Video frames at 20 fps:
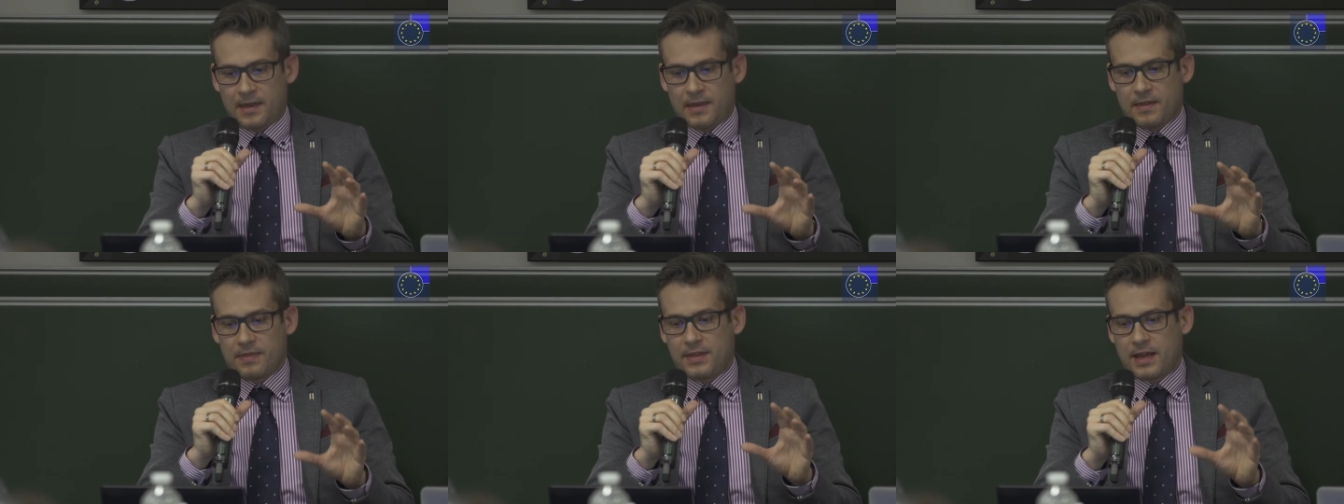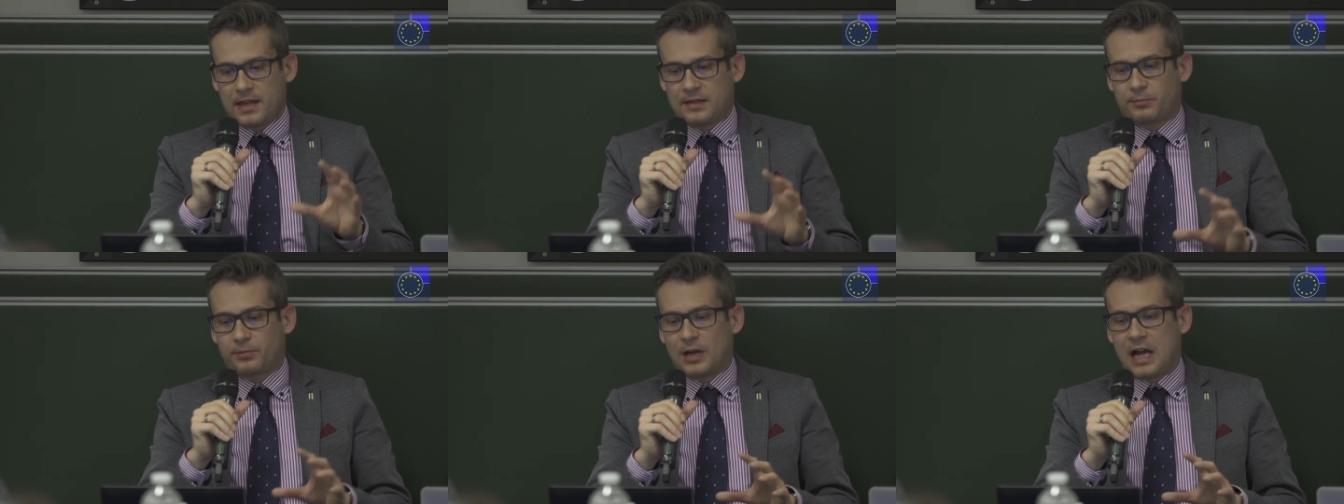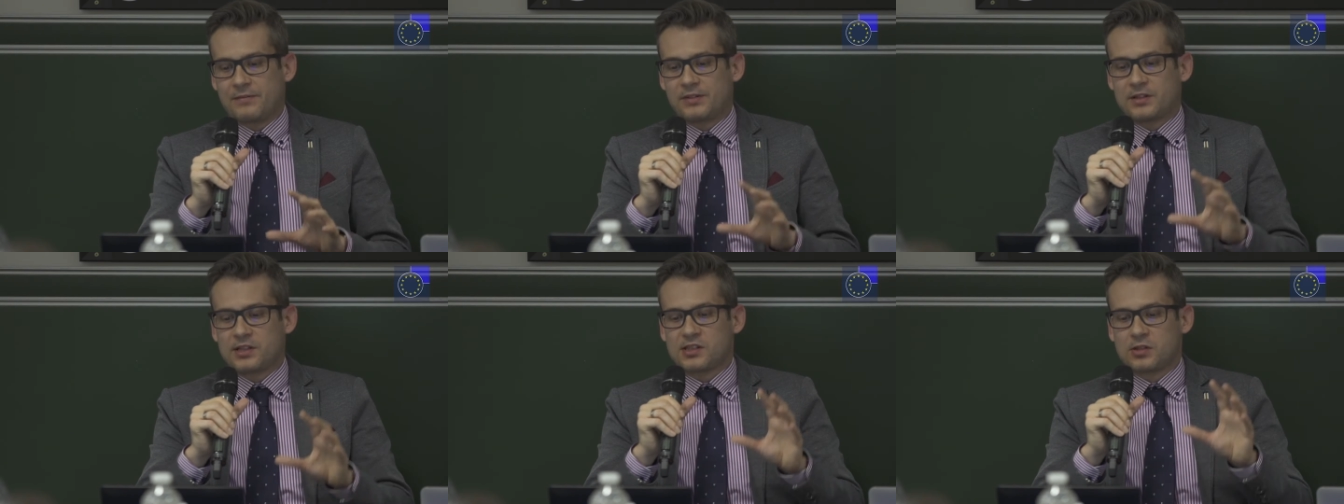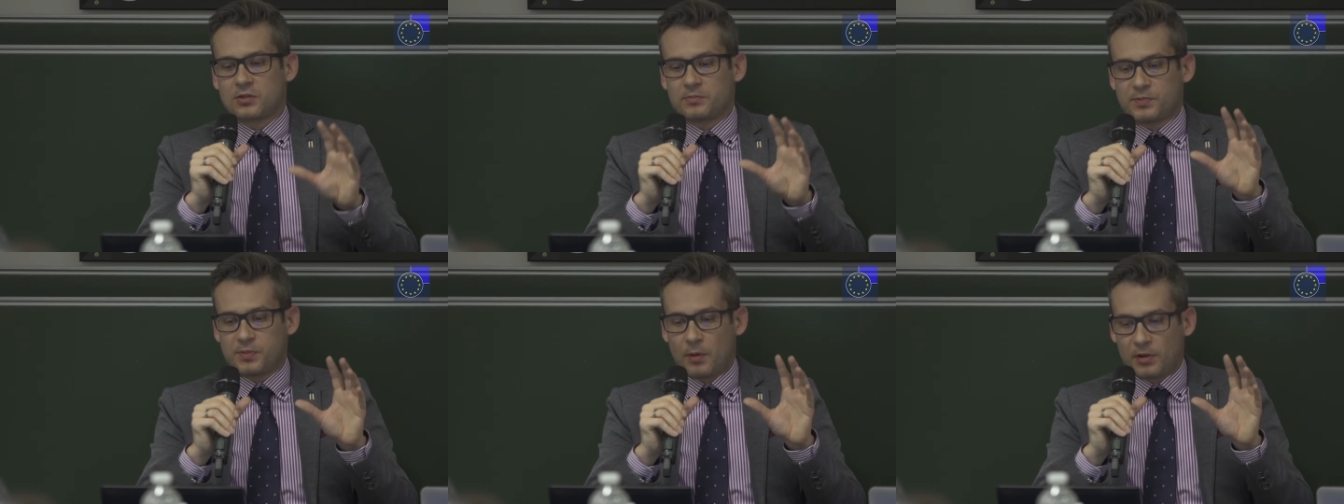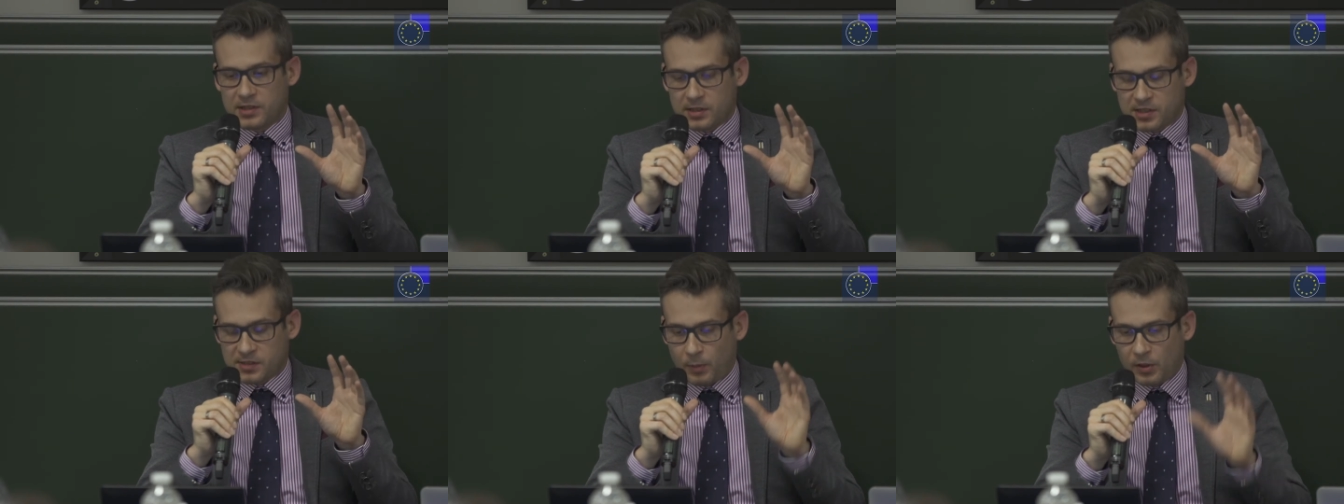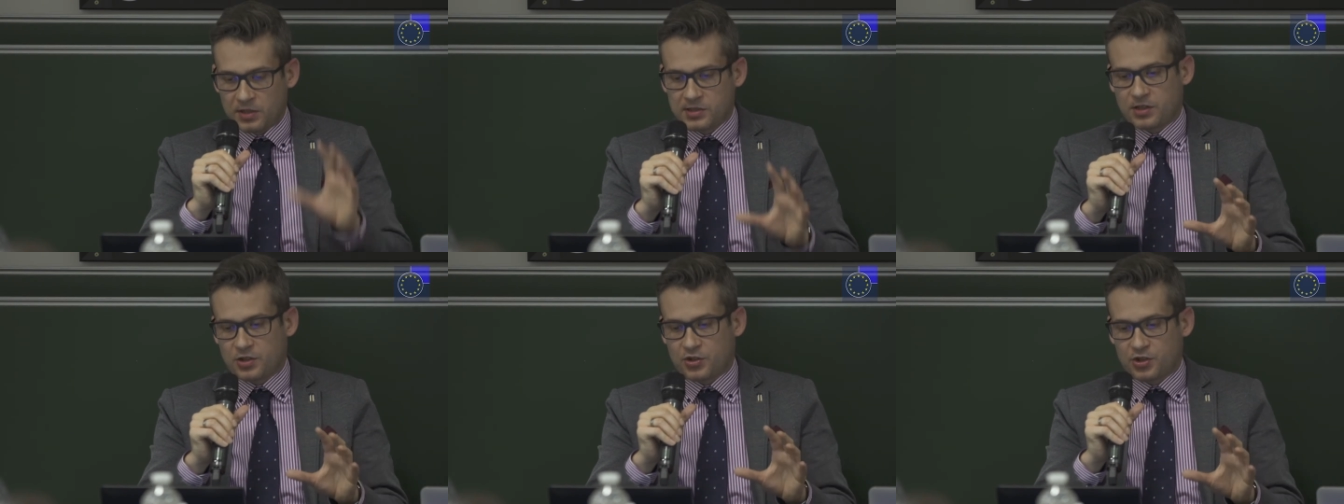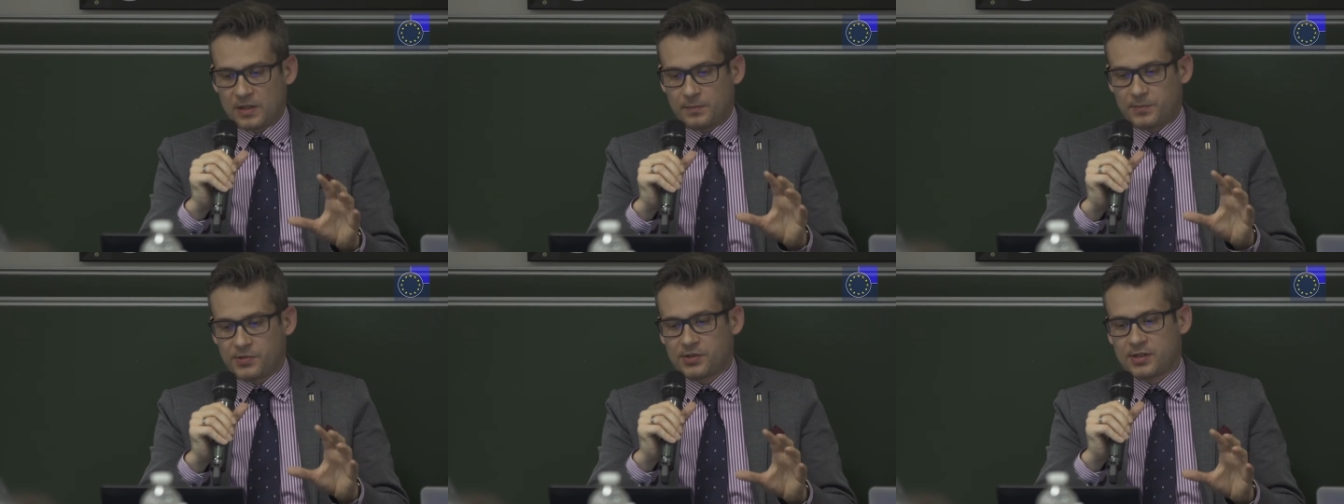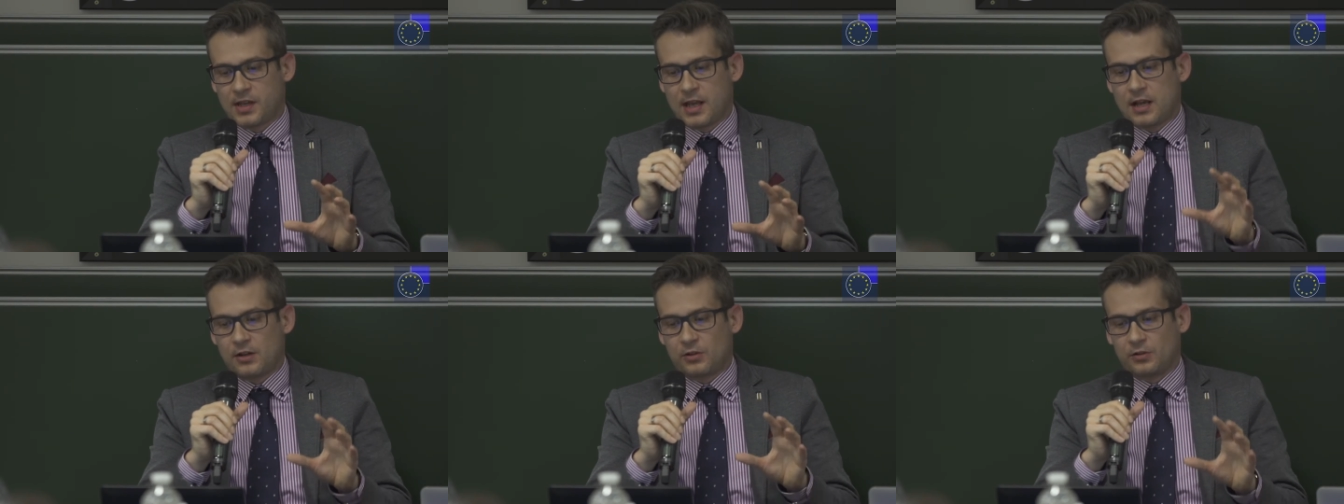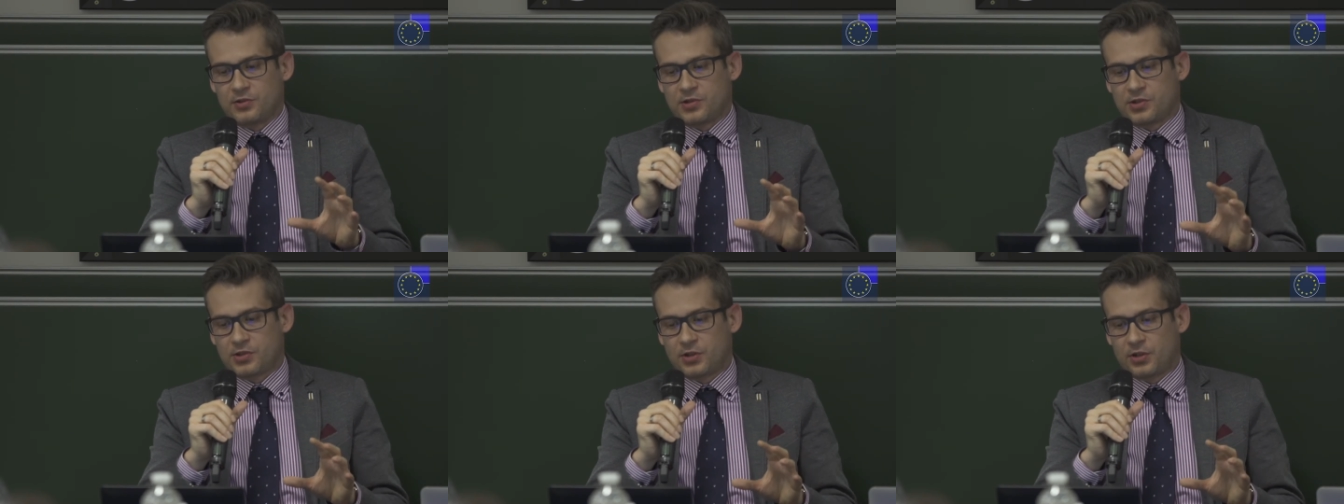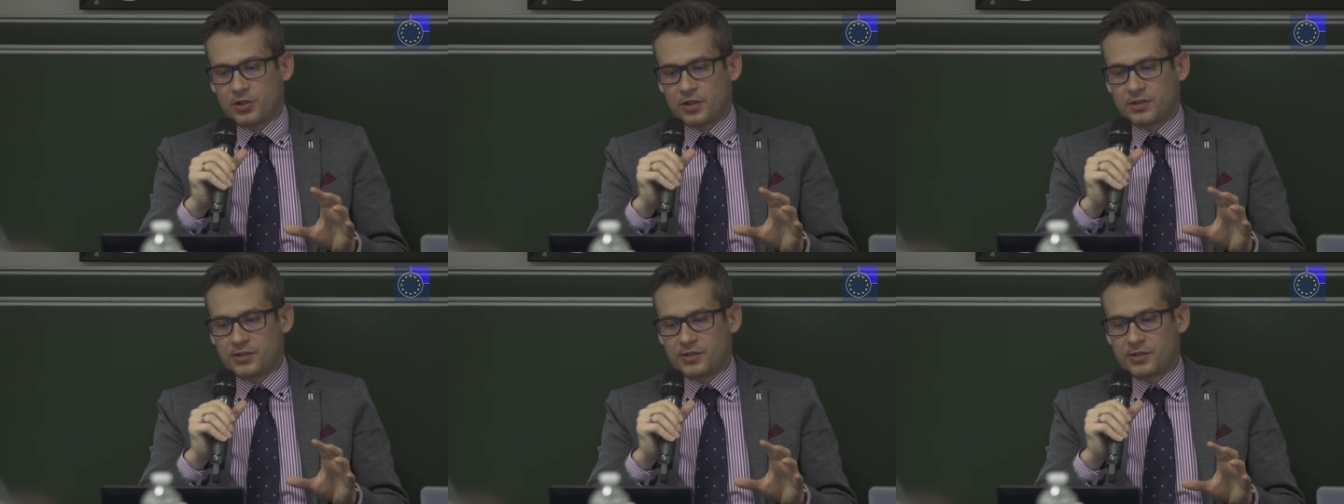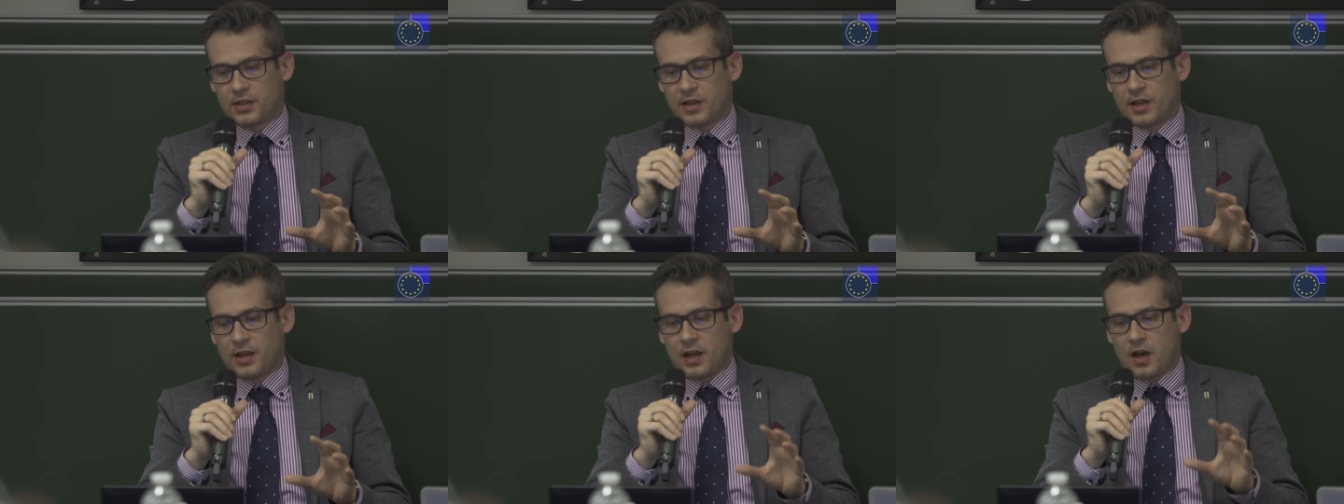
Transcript: Then private sponsorships concerned